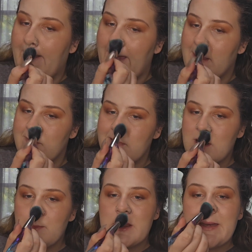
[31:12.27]
I also
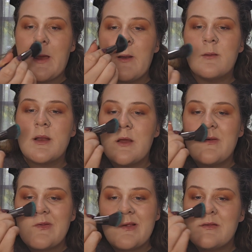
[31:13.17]
need to blend out under my
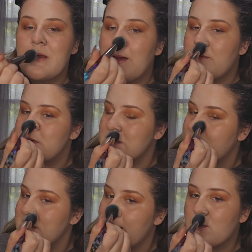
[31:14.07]
nose because it was
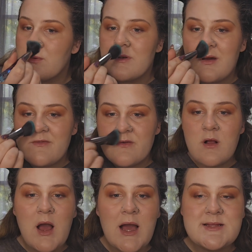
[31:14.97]
looking like Rudolph for
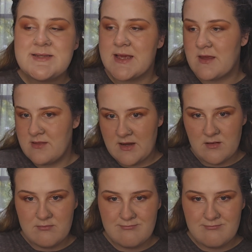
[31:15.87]
a hot second there.